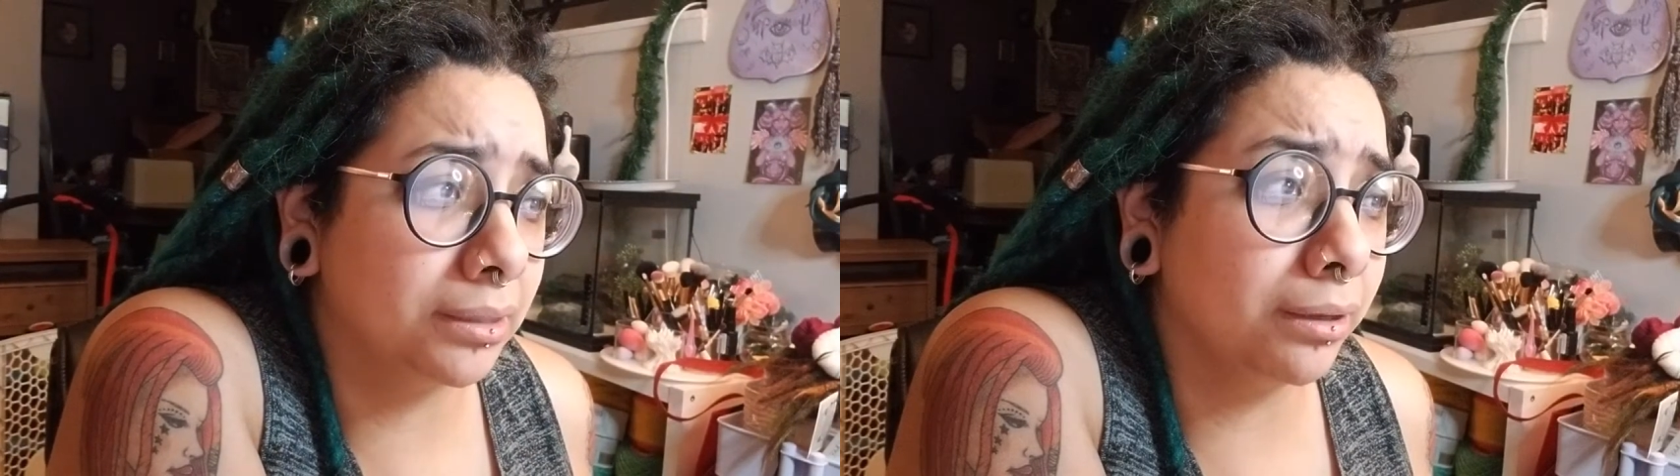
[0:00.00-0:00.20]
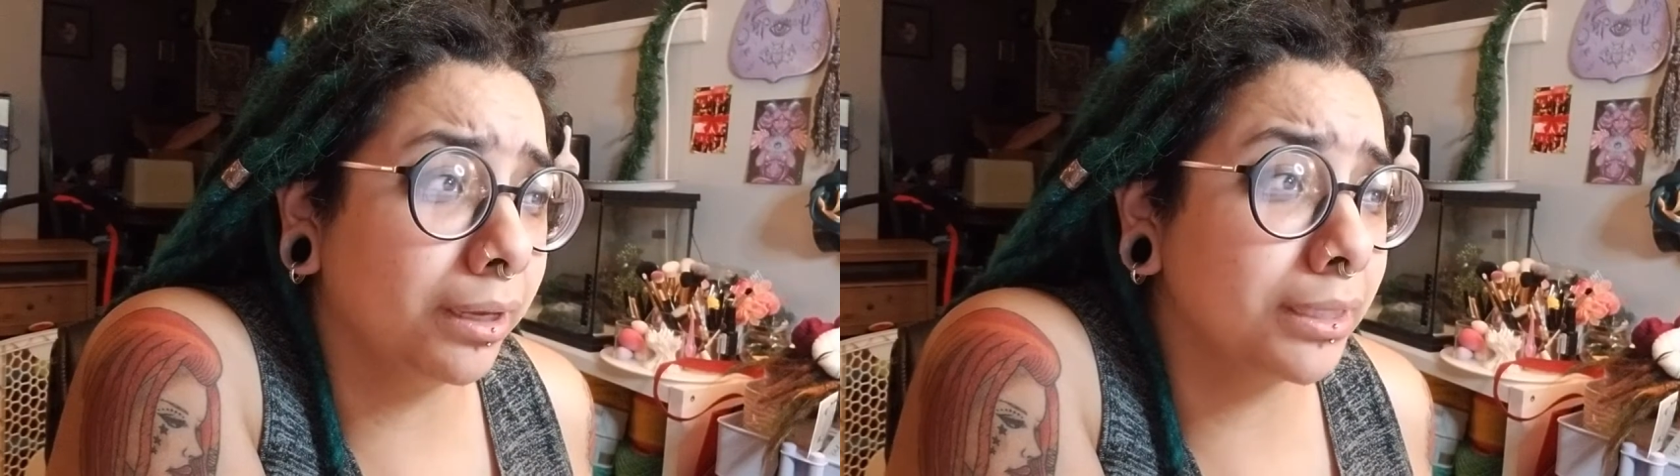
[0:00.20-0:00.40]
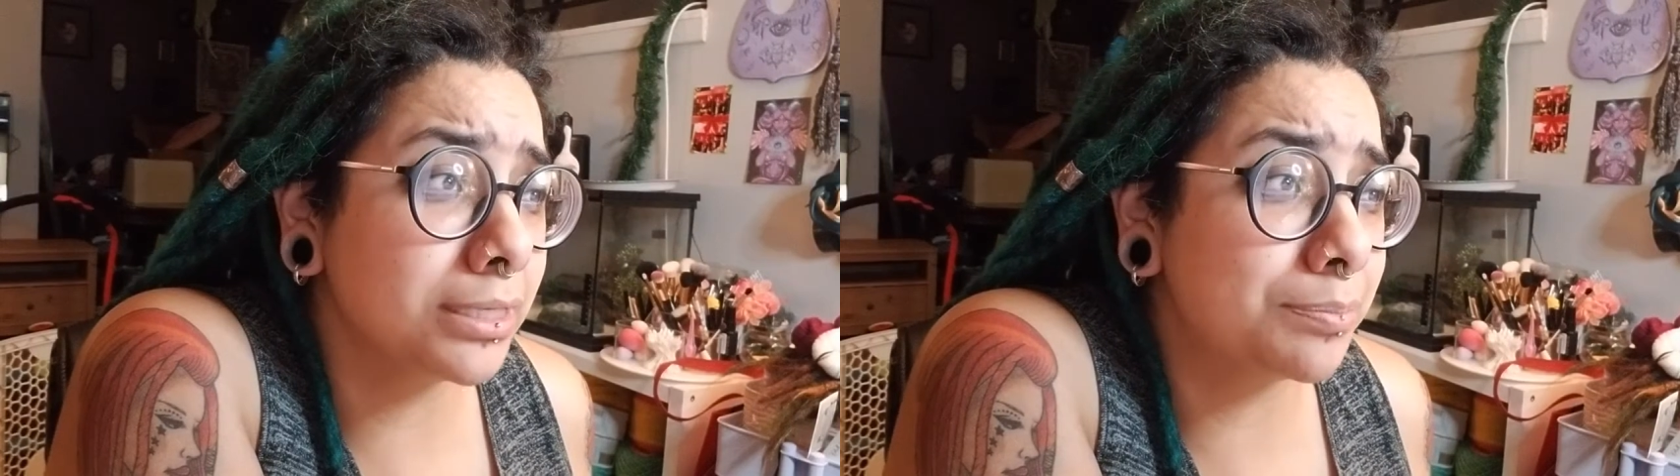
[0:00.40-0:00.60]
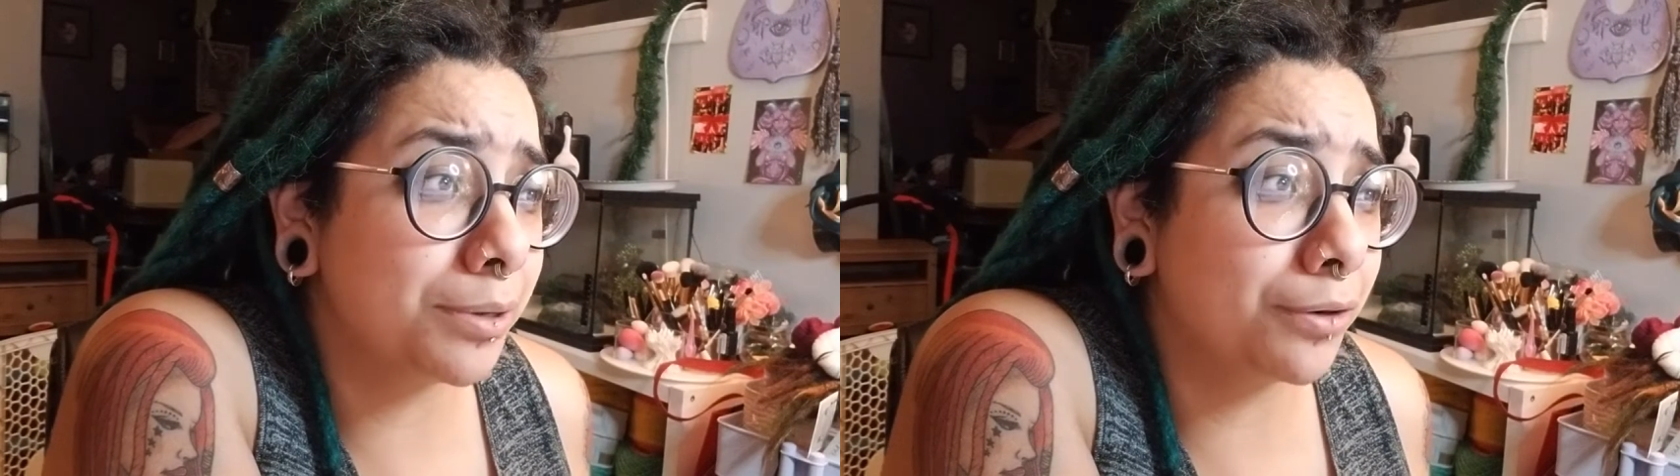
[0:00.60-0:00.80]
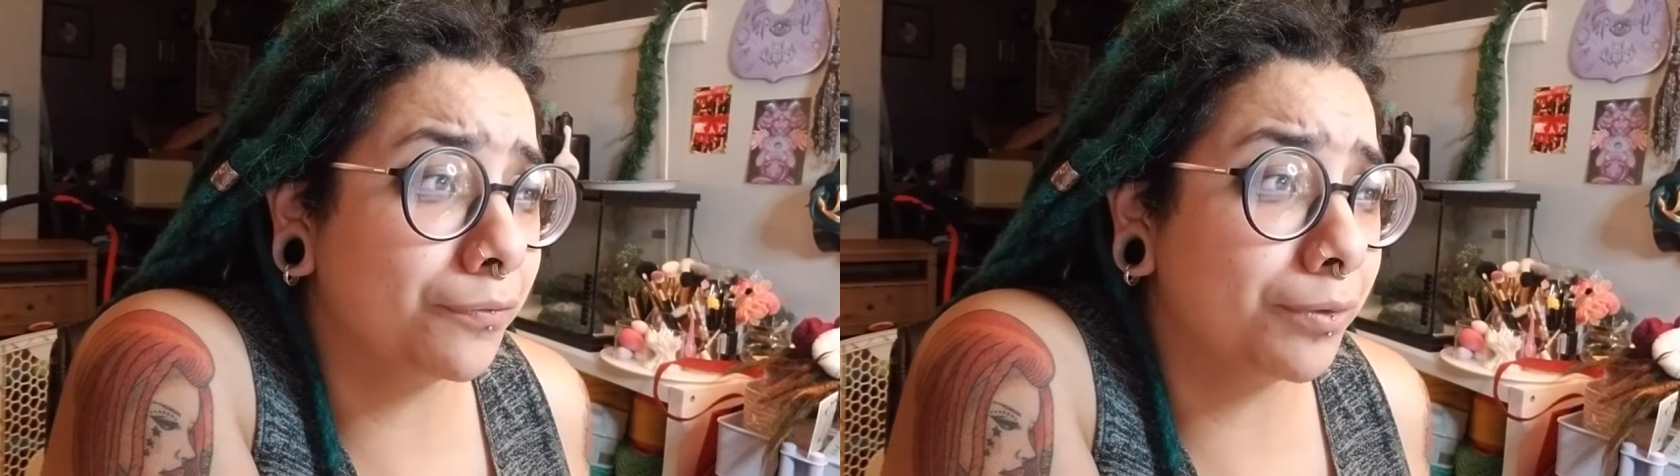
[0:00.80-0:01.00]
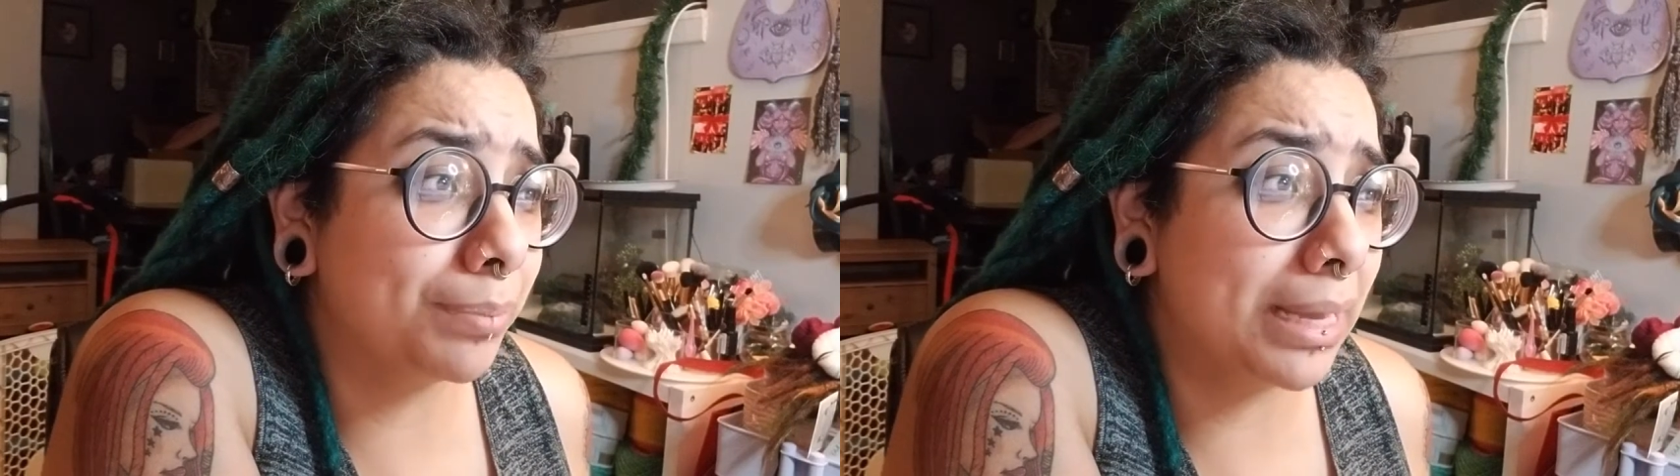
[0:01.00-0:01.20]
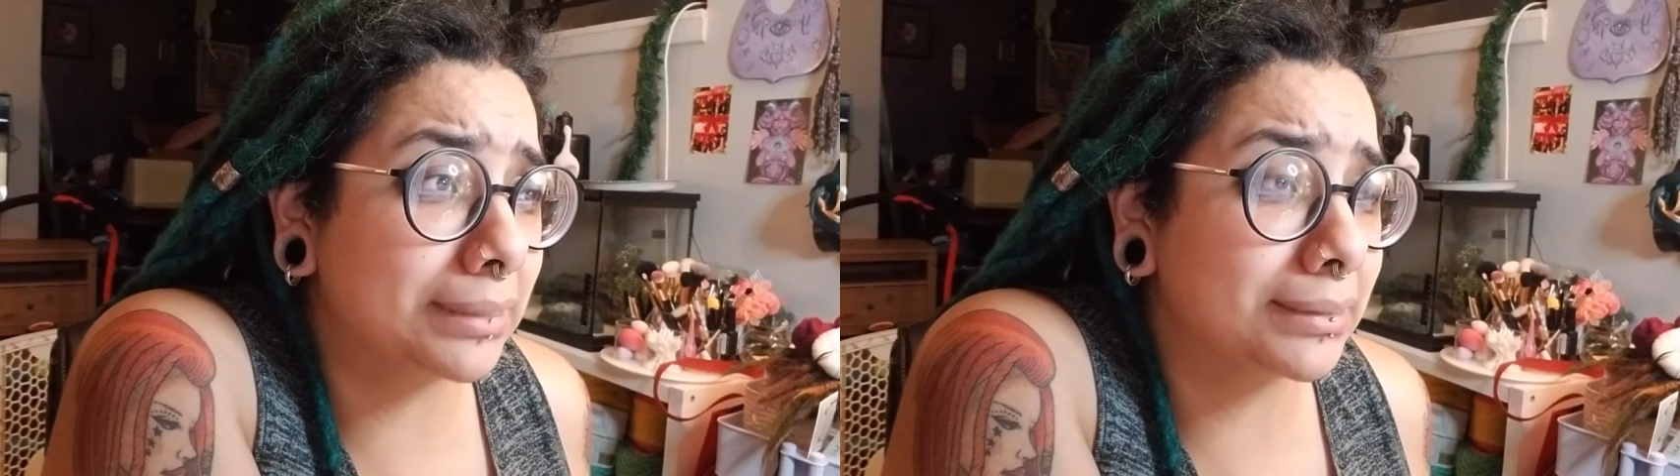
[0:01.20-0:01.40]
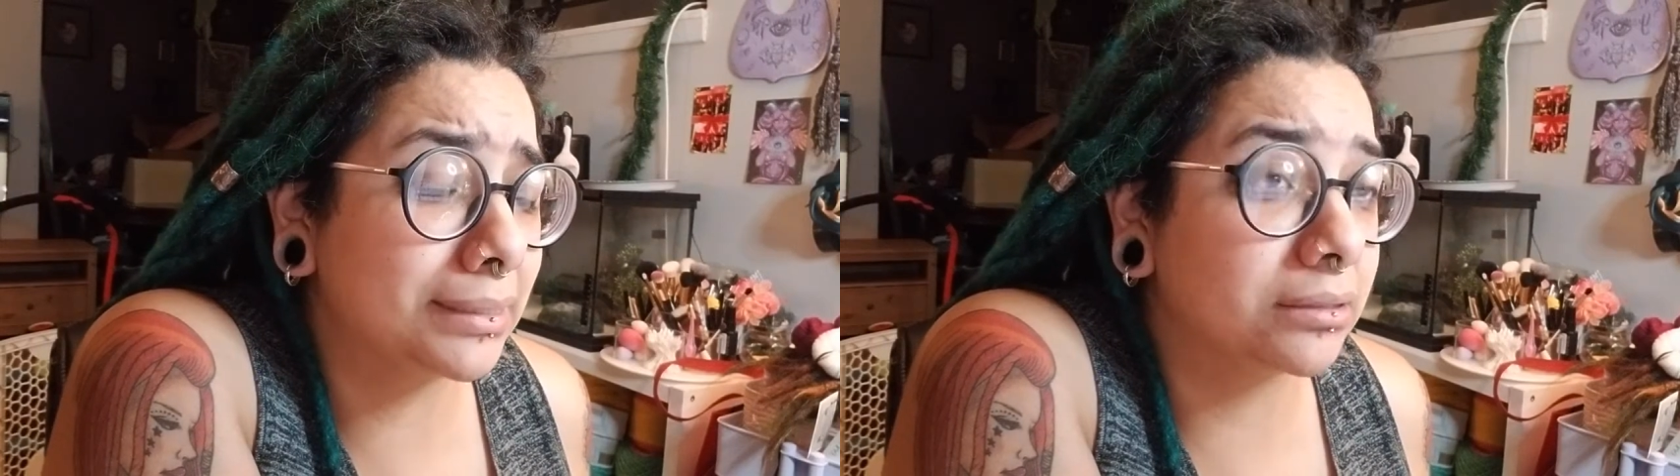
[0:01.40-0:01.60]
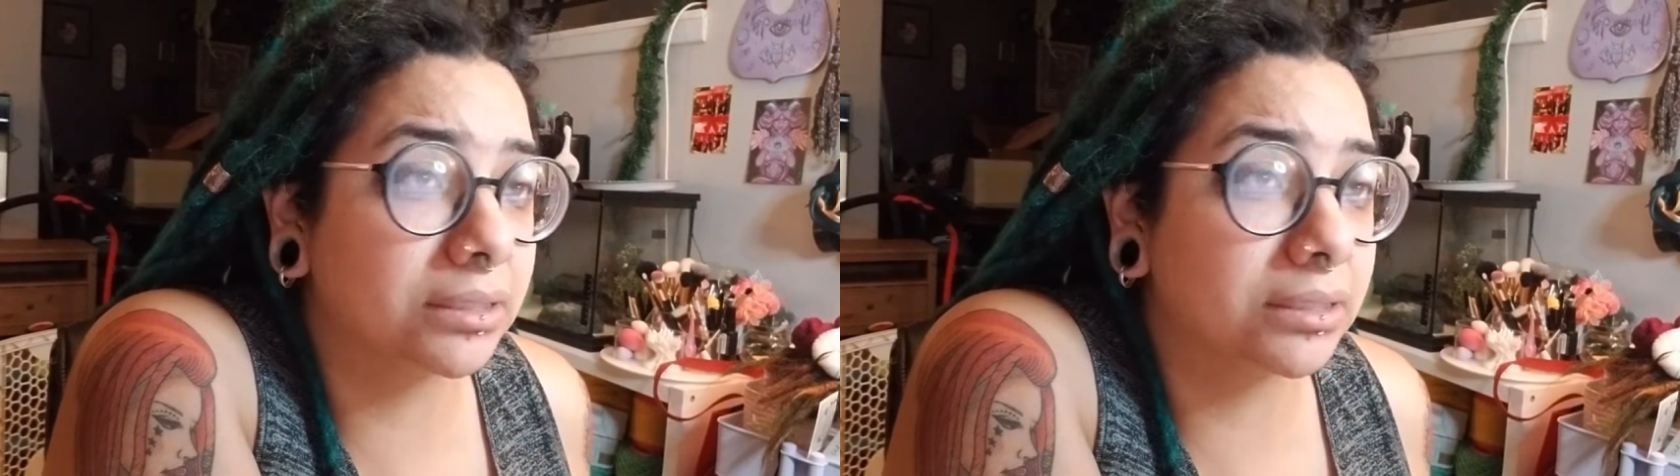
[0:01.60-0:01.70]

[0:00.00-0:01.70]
look at this beautiful pastel.